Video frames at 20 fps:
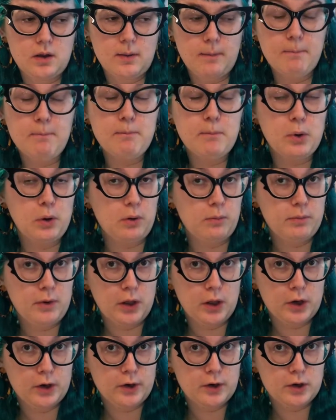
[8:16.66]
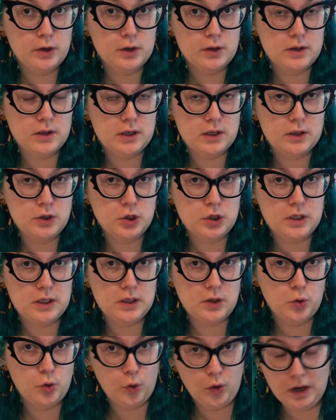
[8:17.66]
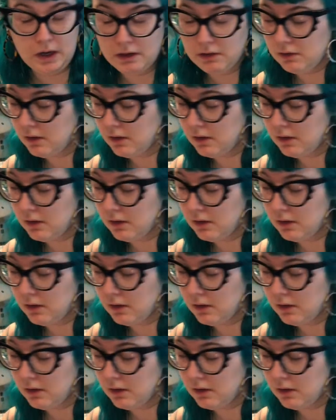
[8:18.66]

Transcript: boobular than Jeanne Crain